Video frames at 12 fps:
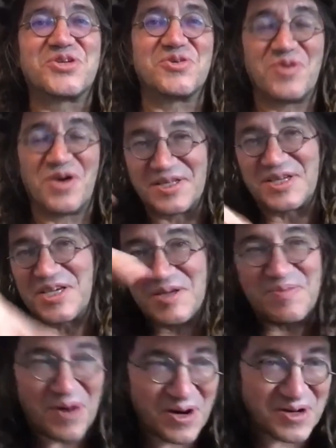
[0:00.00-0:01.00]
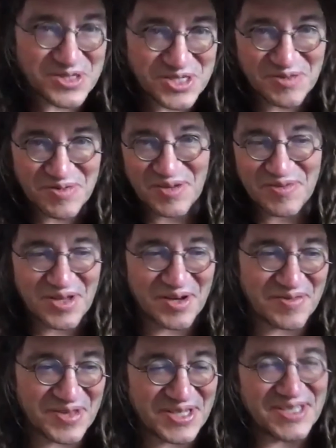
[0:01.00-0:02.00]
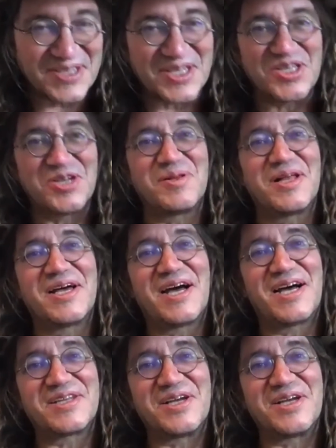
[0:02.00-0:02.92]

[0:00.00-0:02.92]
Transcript: run key parts of the global AI